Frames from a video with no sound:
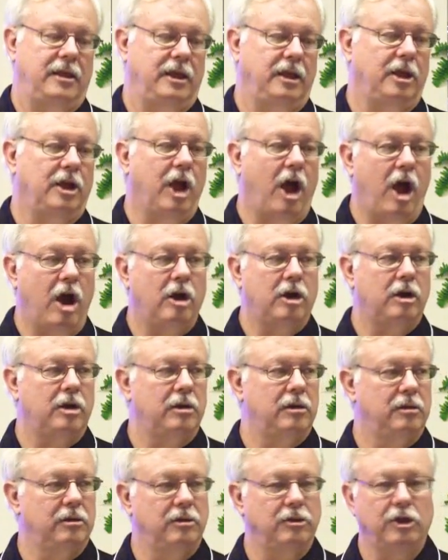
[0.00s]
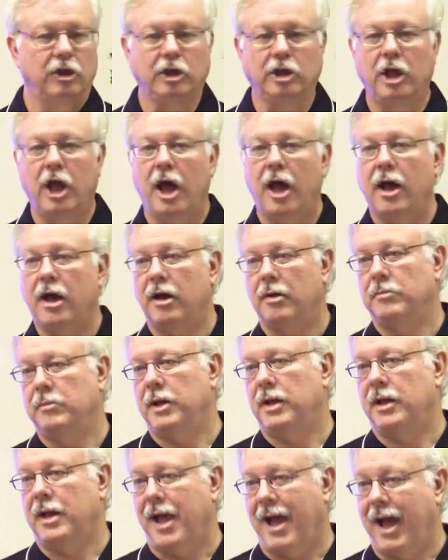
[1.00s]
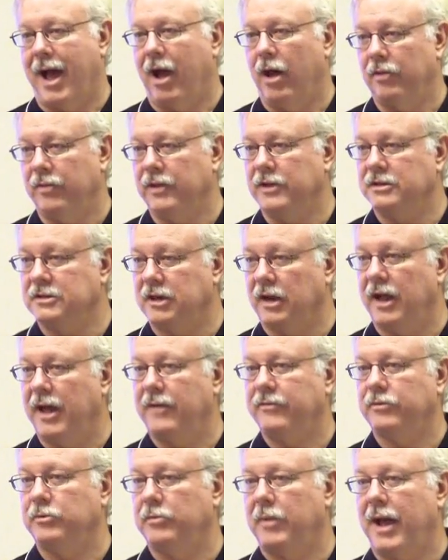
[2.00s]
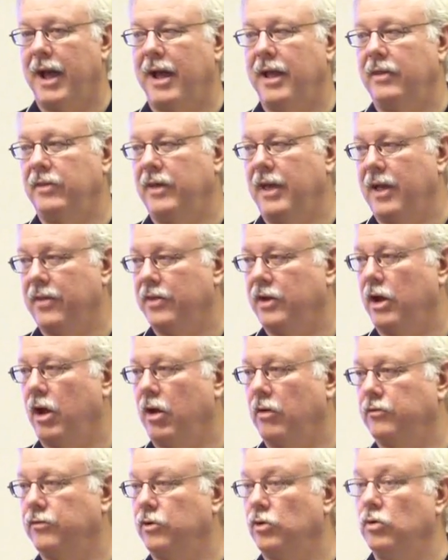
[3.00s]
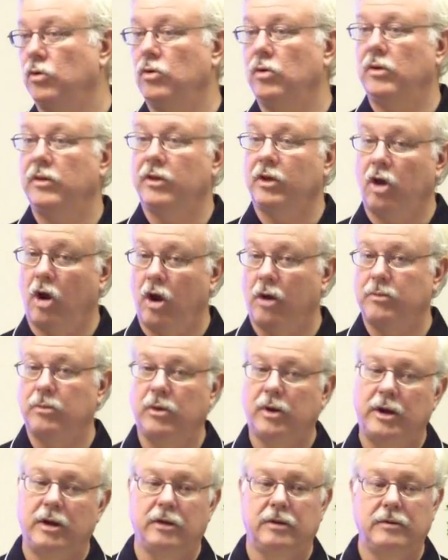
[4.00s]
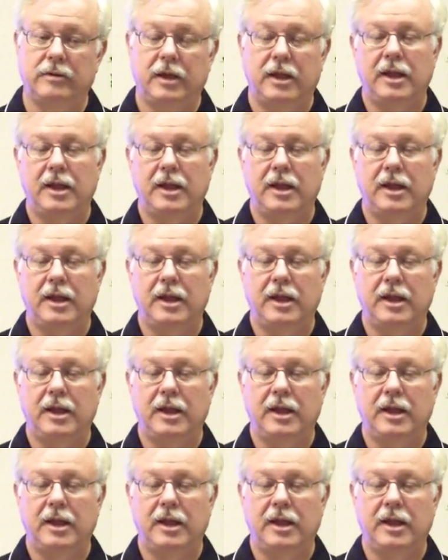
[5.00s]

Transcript: gunk, the gum out that's left by the ethanol fuel in the carburetor.